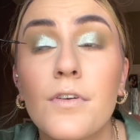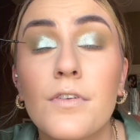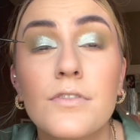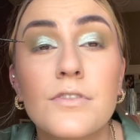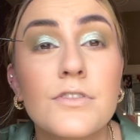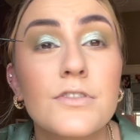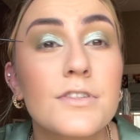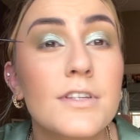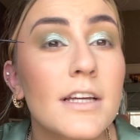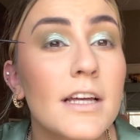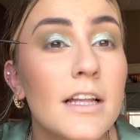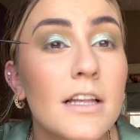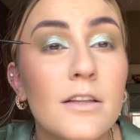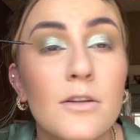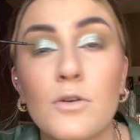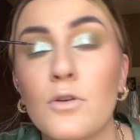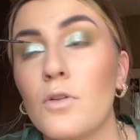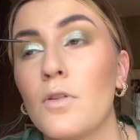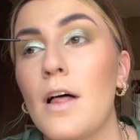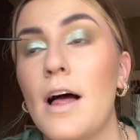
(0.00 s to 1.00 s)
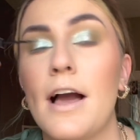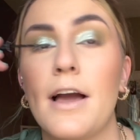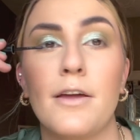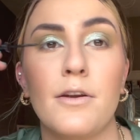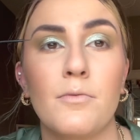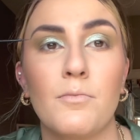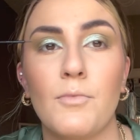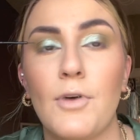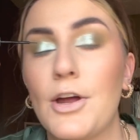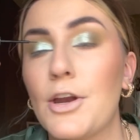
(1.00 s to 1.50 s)
just like a little
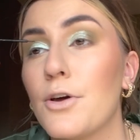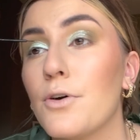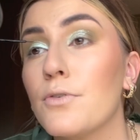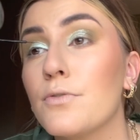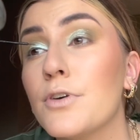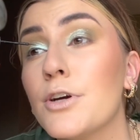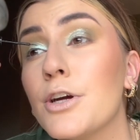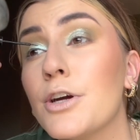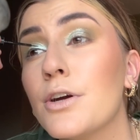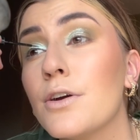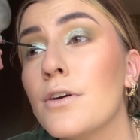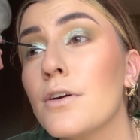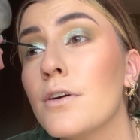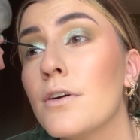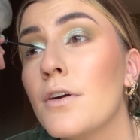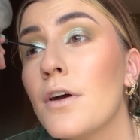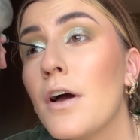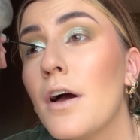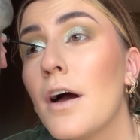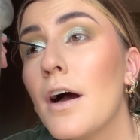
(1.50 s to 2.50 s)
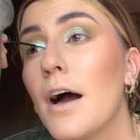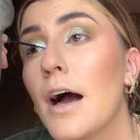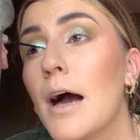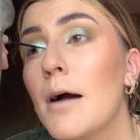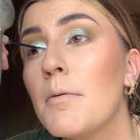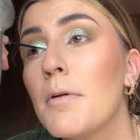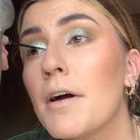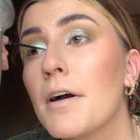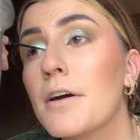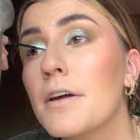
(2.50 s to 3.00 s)
line right over.
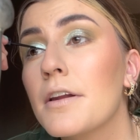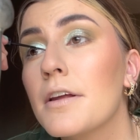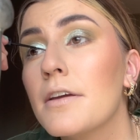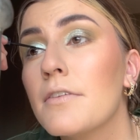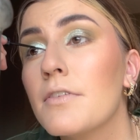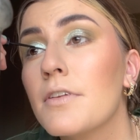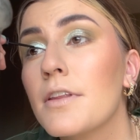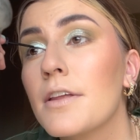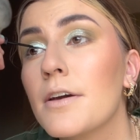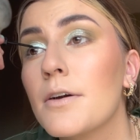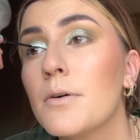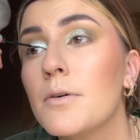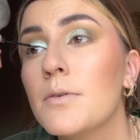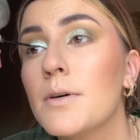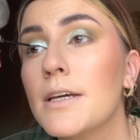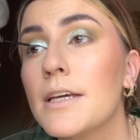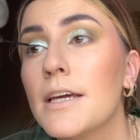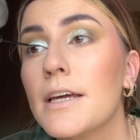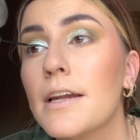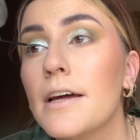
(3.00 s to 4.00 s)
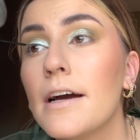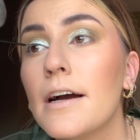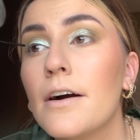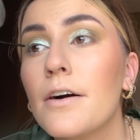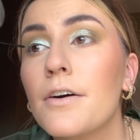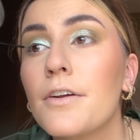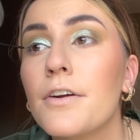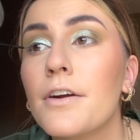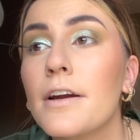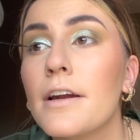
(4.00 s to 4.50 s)
I'm not gonna even like wing it
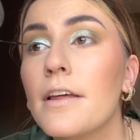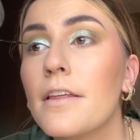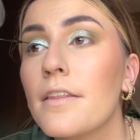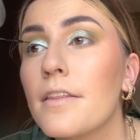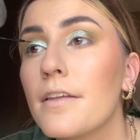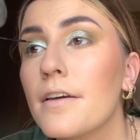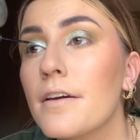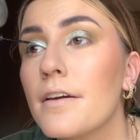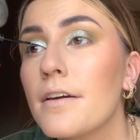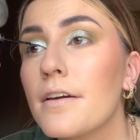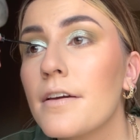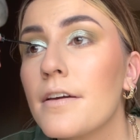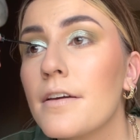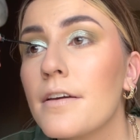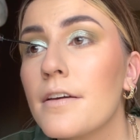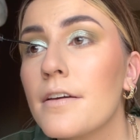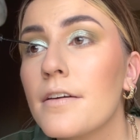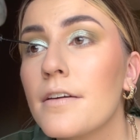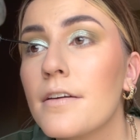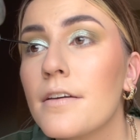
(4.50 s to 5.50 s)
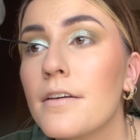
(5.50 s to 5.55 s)
out or anything.